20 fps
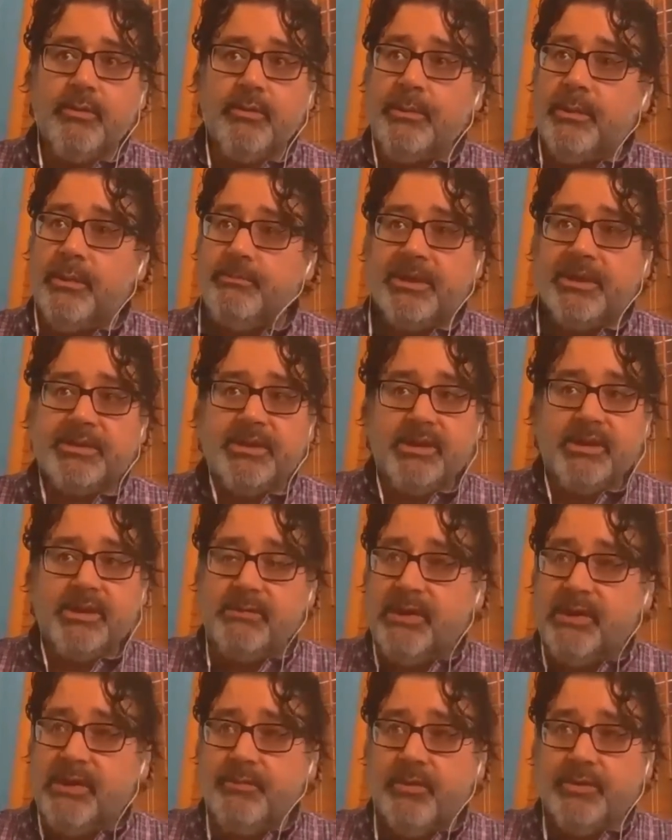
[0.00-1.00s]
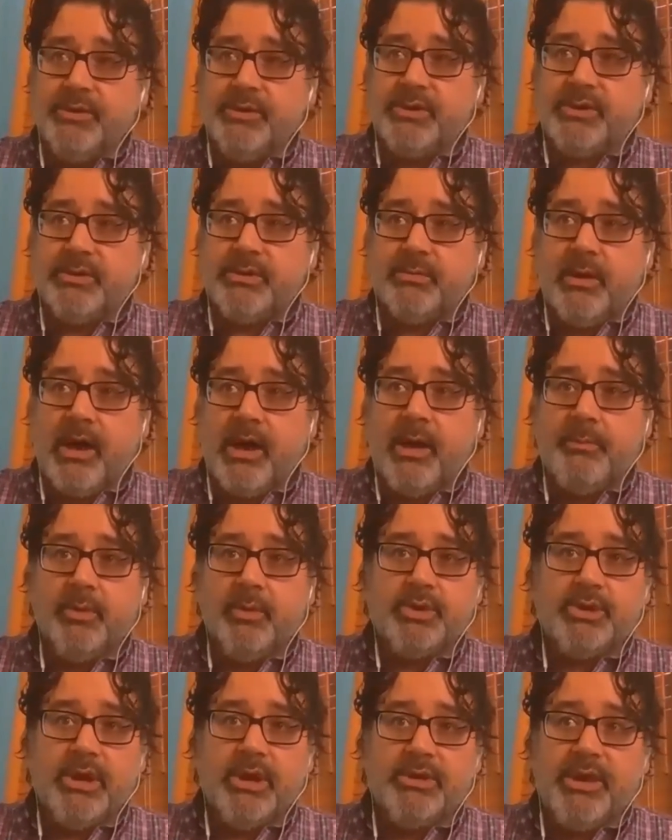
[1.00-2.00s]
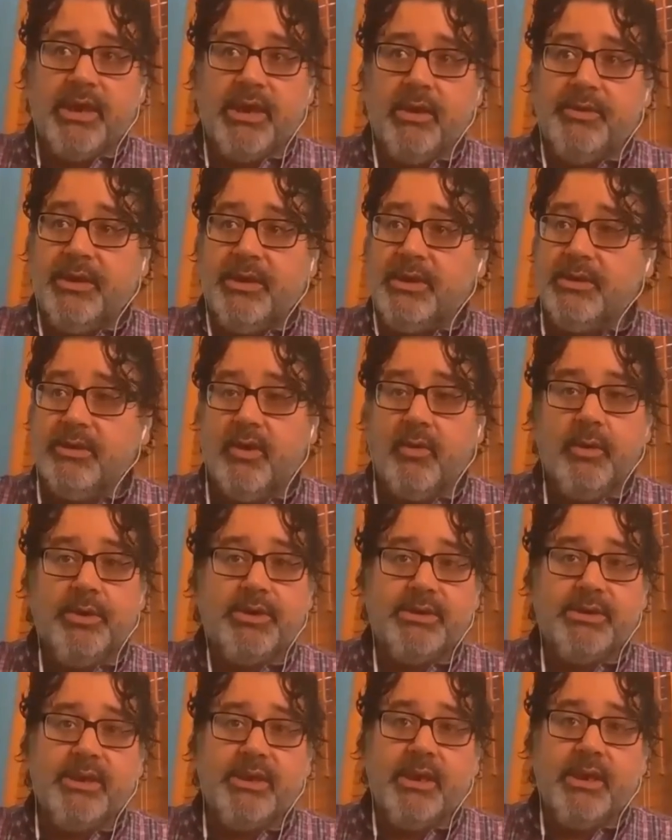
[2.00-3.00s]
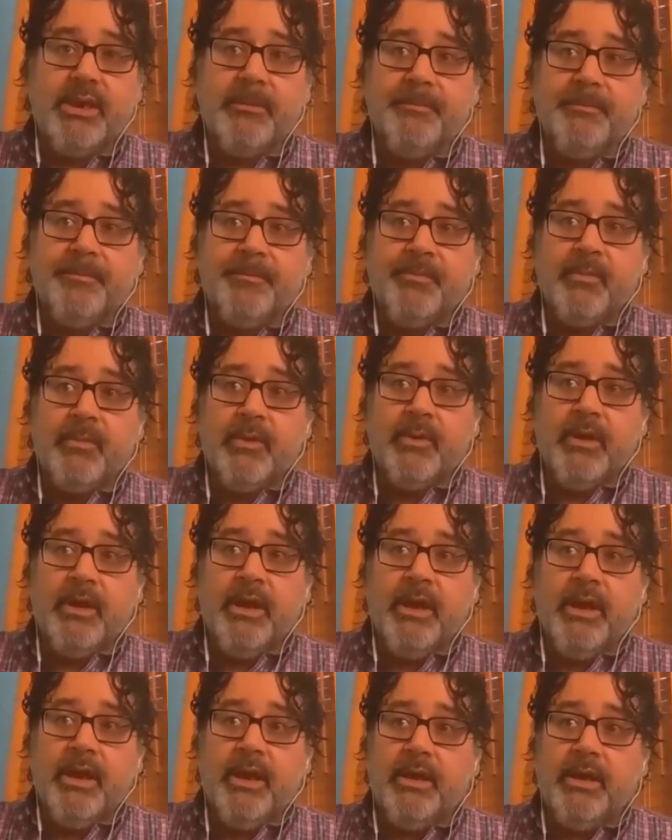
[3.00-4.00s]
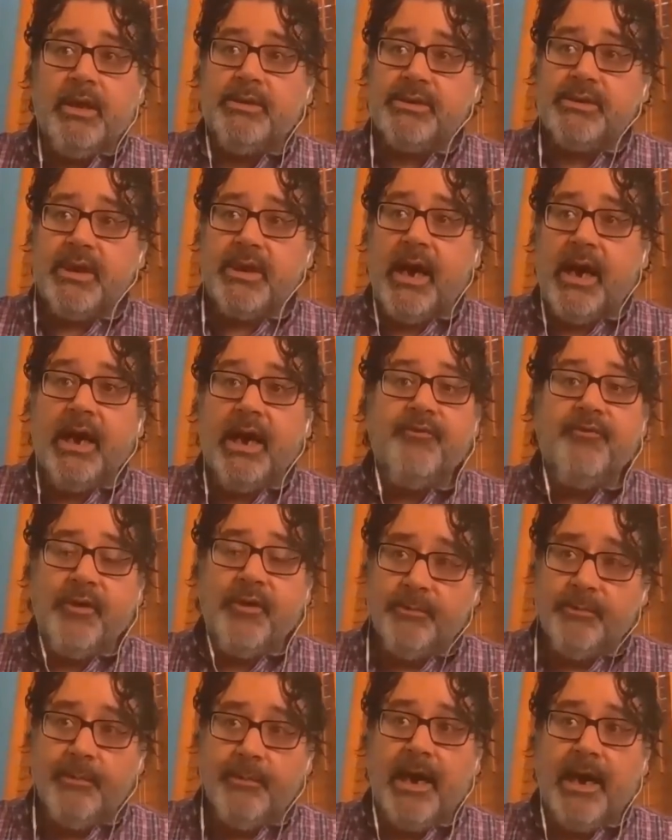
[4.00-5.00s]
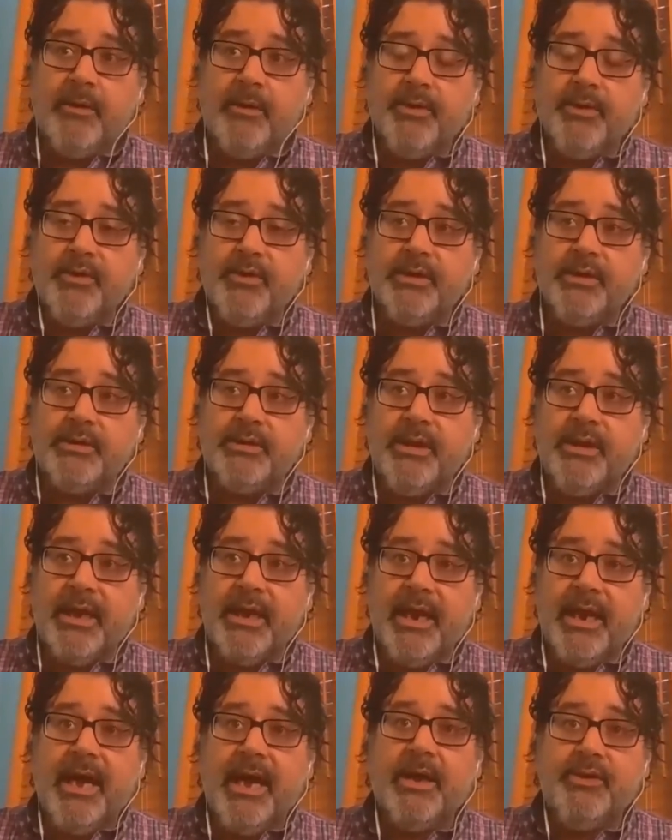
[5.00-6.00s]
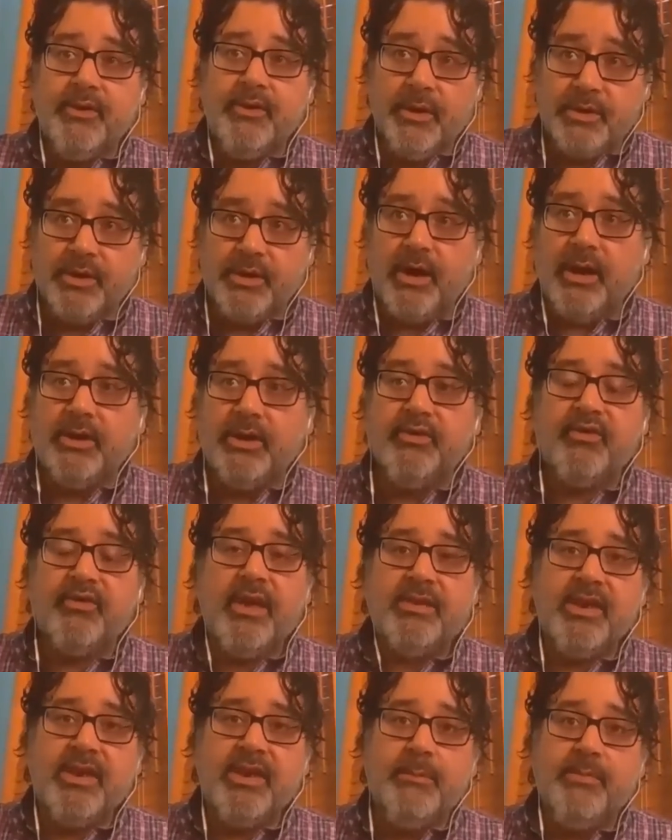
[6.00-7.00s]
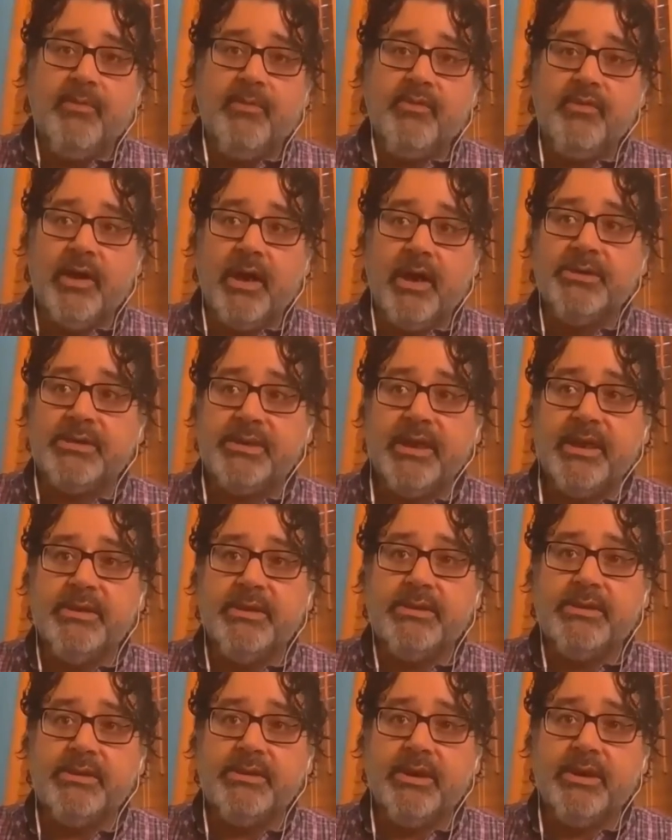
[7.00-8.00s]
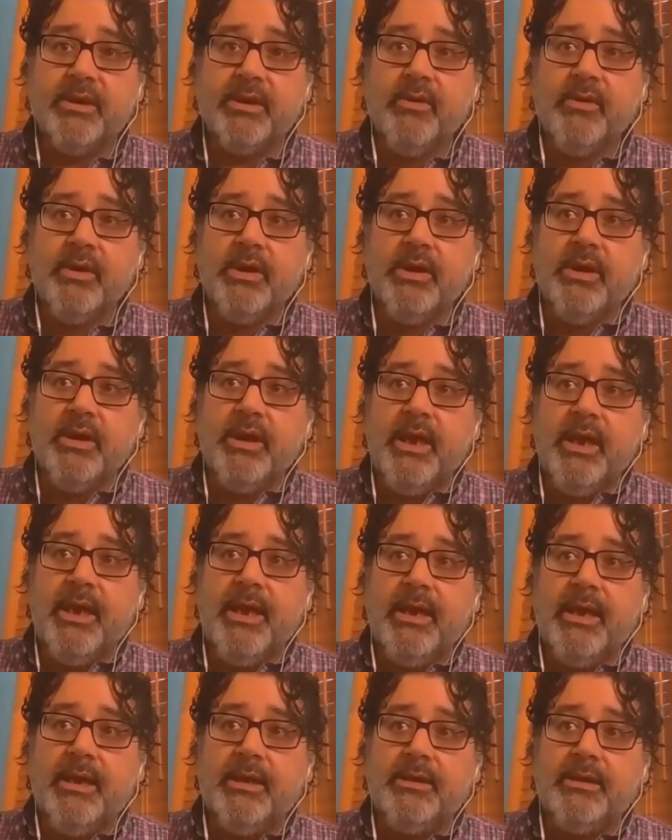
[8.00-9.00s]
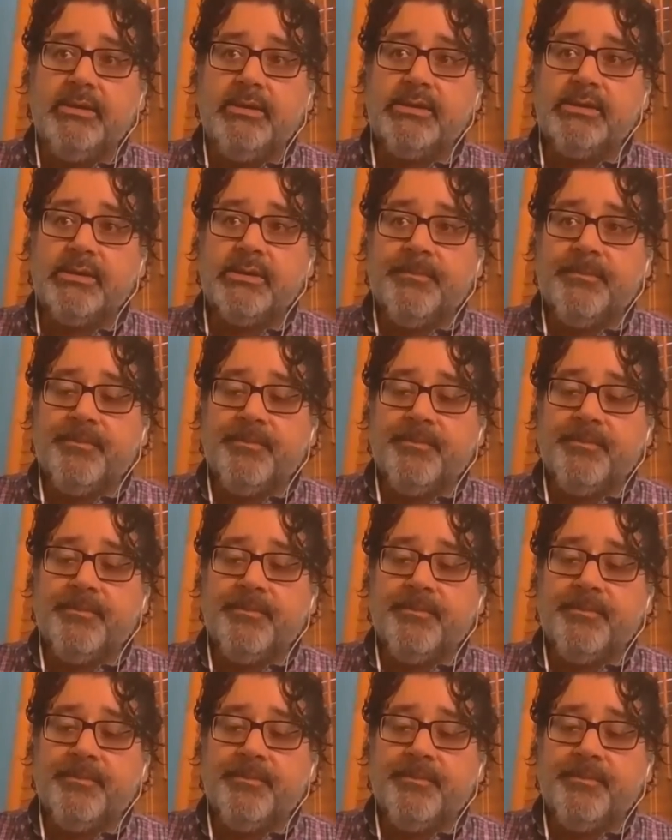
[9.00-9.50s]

But basically people just almost shut down. They didn't know what to say. And I felt bad with it, that I had to acknowledge that type of nonsense, you know. And,